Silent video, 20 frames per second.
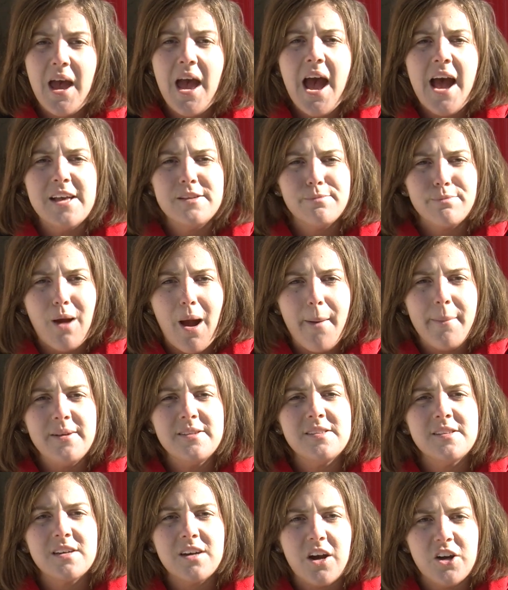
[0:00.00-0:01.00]
has
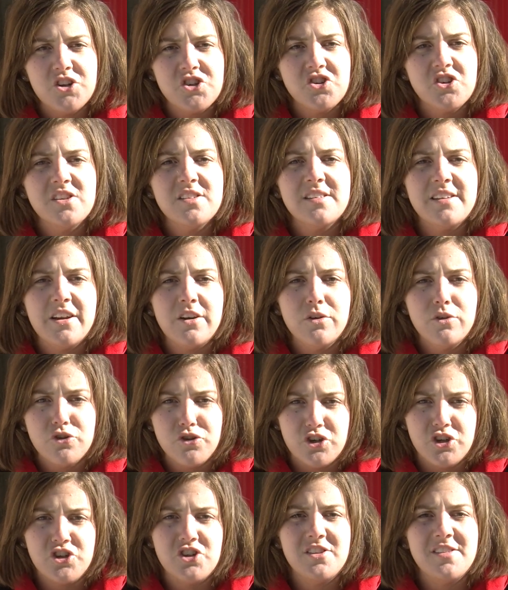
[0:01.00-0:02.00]
promised the country's
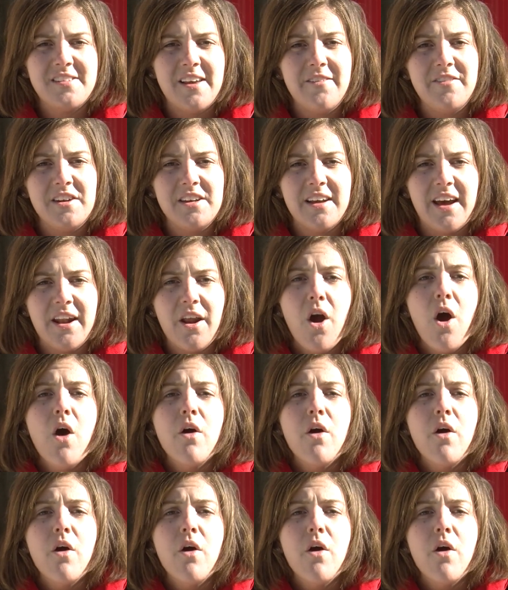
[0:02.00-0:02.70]
nutrition safety net